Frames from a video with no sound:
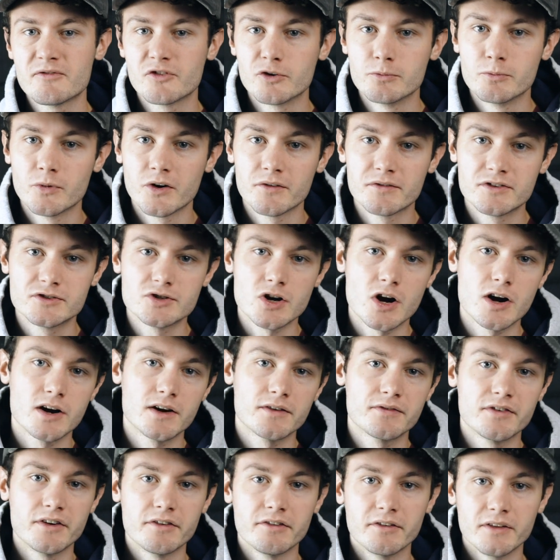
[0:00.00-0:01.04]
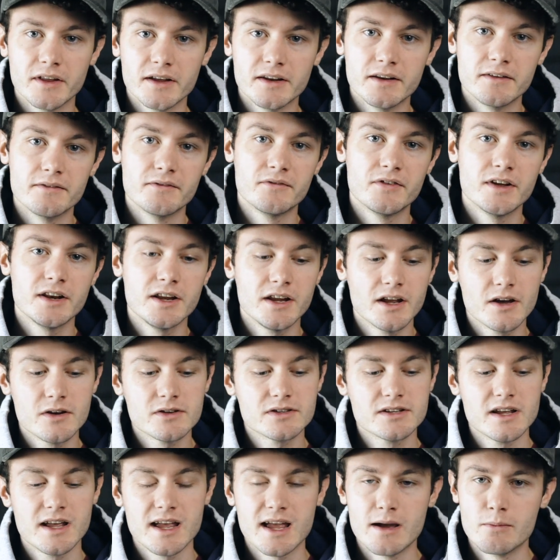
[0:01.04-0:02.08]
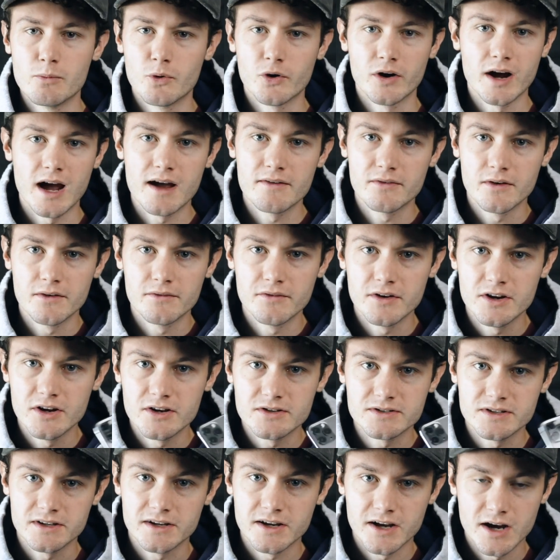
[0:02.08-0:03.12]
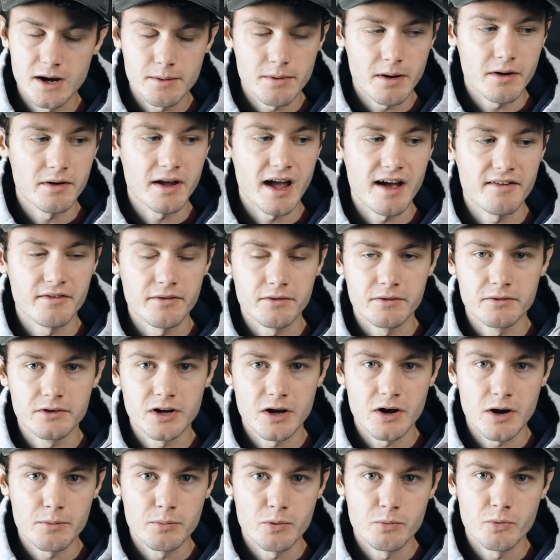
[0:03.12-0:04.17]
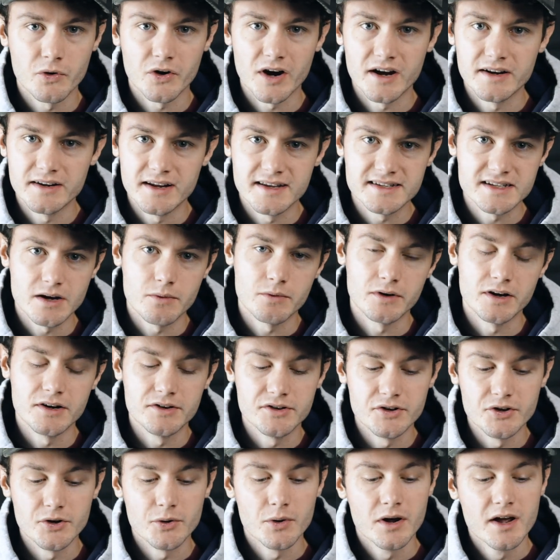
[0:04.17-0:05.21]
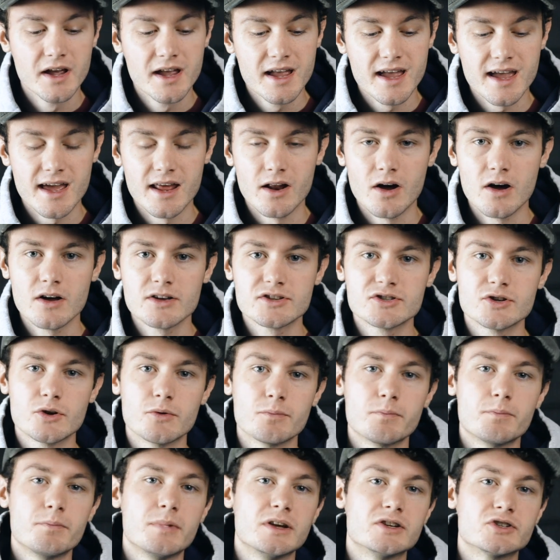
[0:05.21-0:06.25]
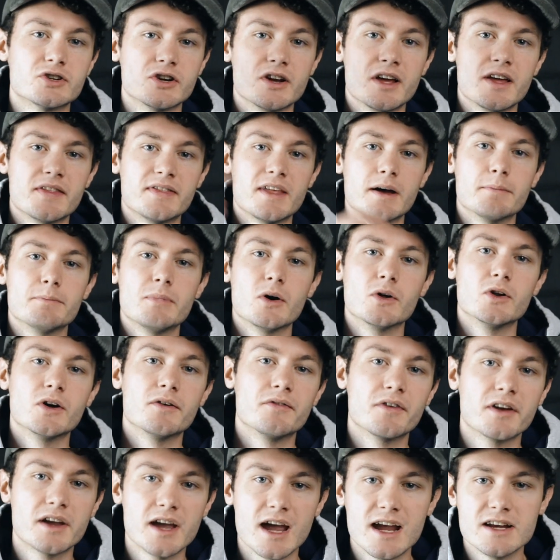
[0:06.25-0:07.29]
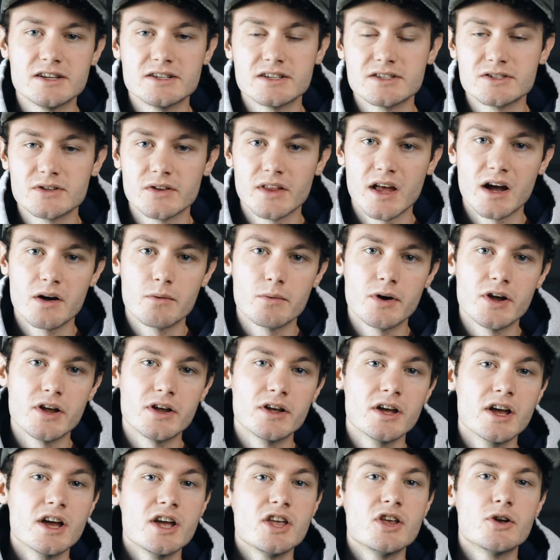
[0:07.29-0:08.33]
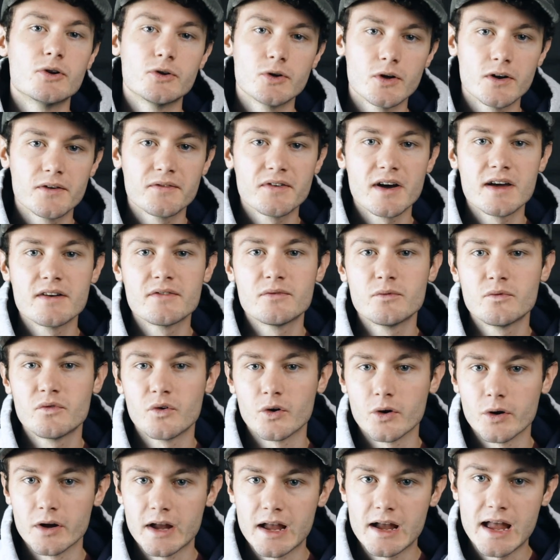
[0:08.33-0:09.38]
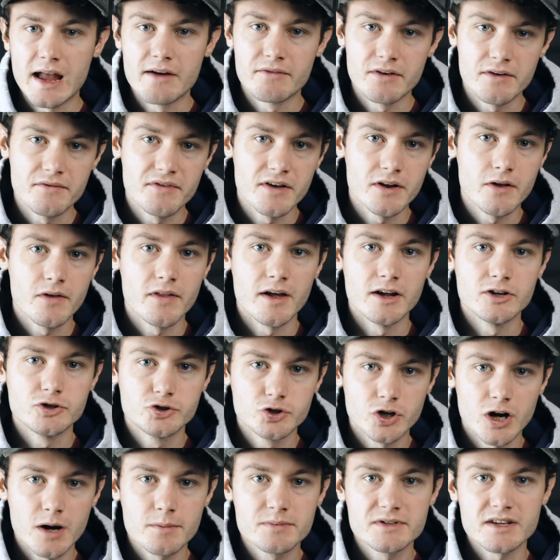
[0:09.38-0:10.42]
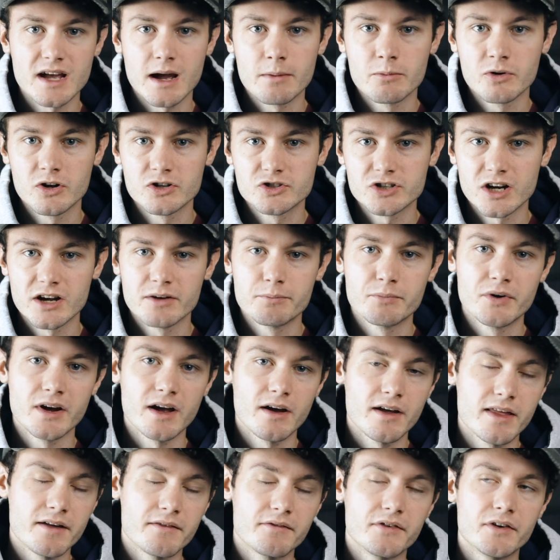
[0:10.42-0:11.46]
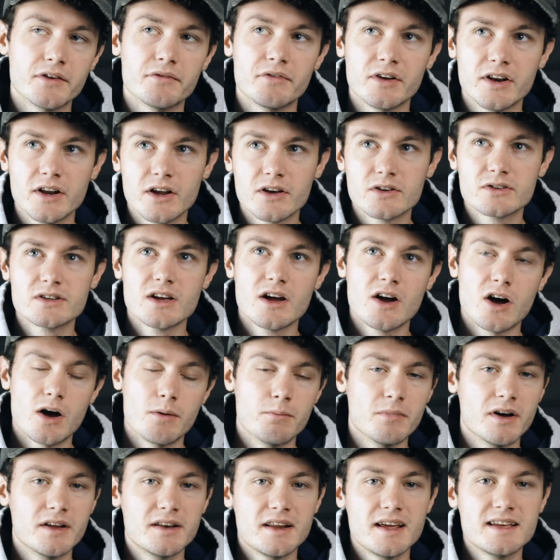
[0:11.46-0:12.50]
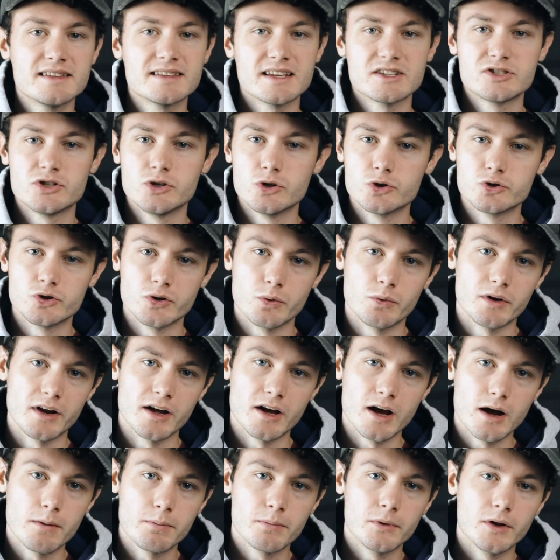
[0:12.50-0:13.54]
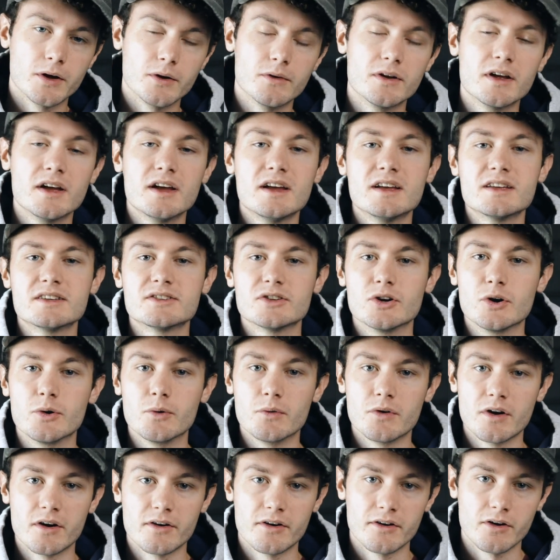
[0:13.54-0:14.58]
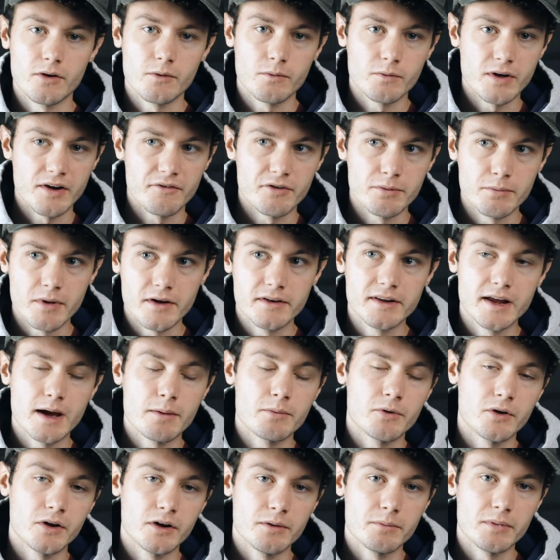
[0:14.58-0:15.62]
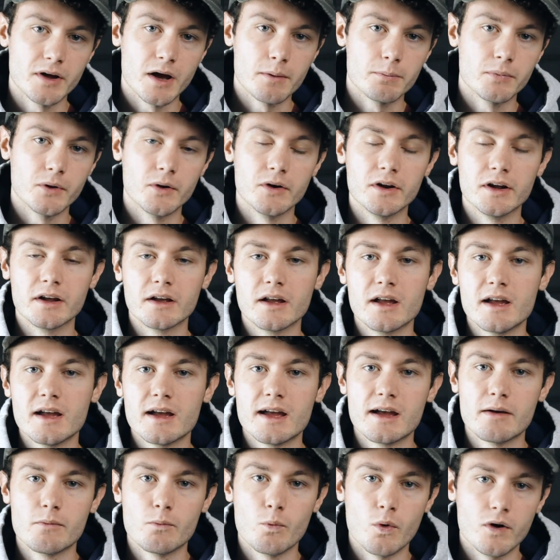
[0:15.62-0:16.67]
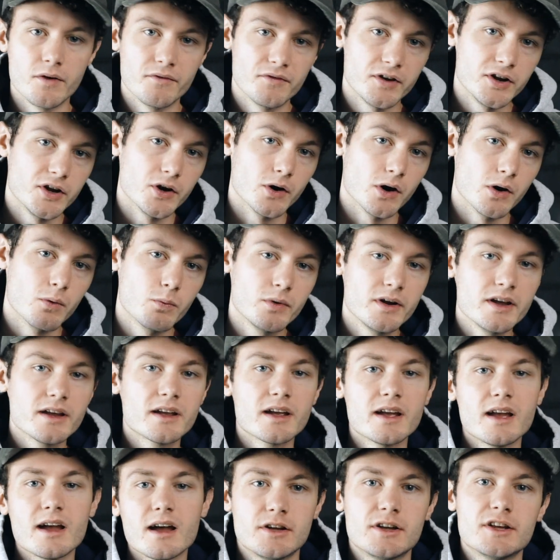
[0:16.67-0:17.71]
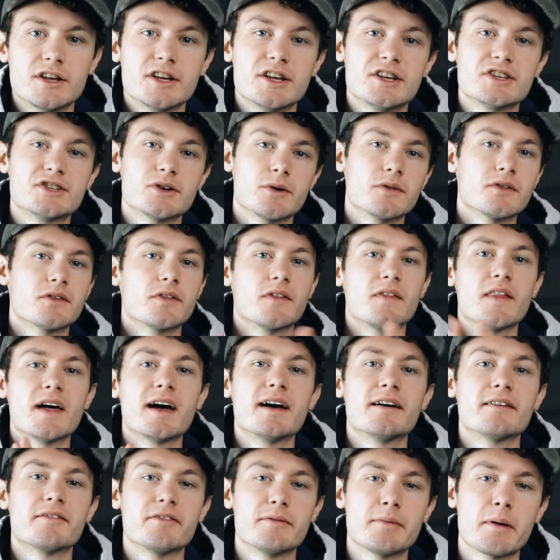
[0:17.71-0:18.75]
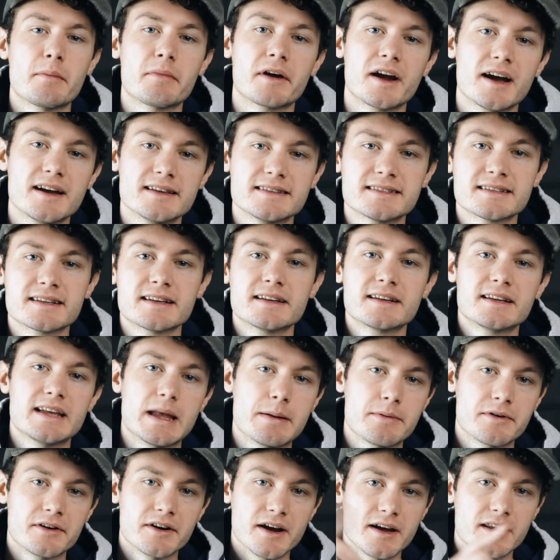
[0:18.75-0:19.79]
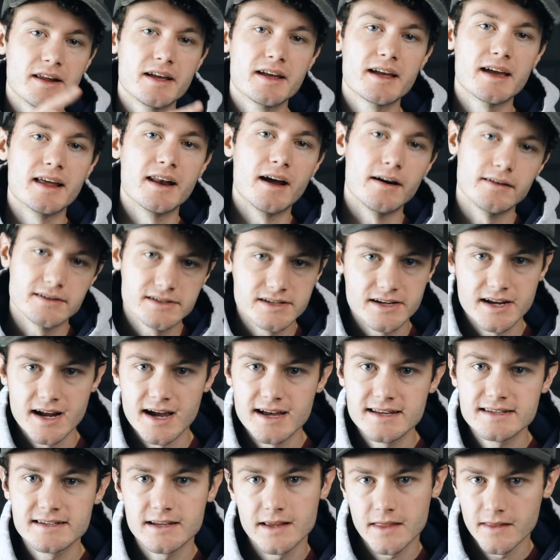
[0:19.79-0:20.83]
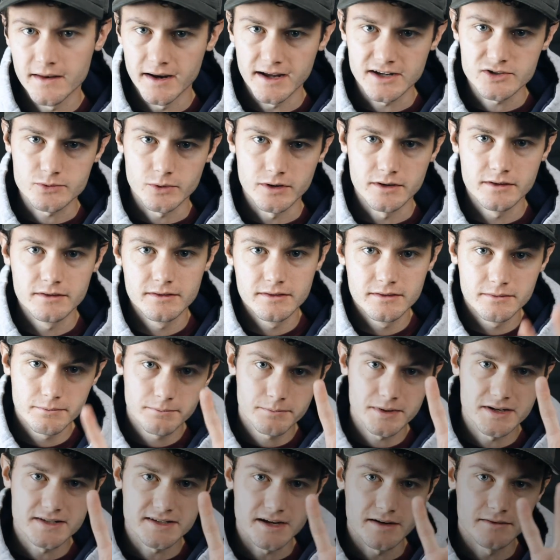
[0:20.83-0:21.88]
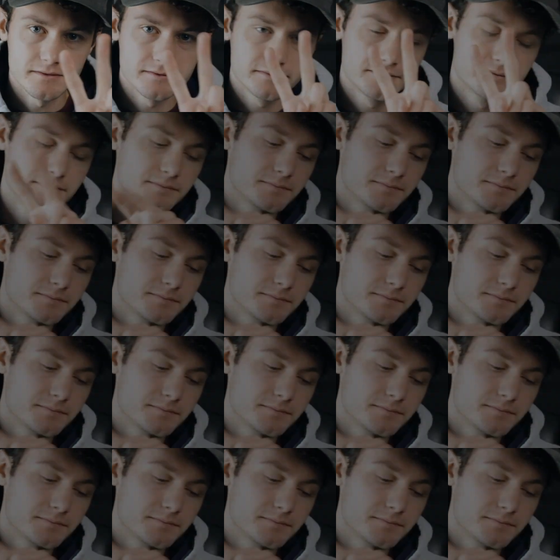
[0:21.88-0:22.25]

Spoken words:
for more photography related videos and more iPhone videos to come. I have a couple more ideas I want to do. And also be sure to hit that bell notification so that way you're notified for every video that drops. I'm going to try to bring out every videos on Mondays. That's usually when I upload. So every Monday I'm going to be uploading 1 video a week. So other than that, remember guys, keep creating, and I'll see you guys in the next one. Peace out.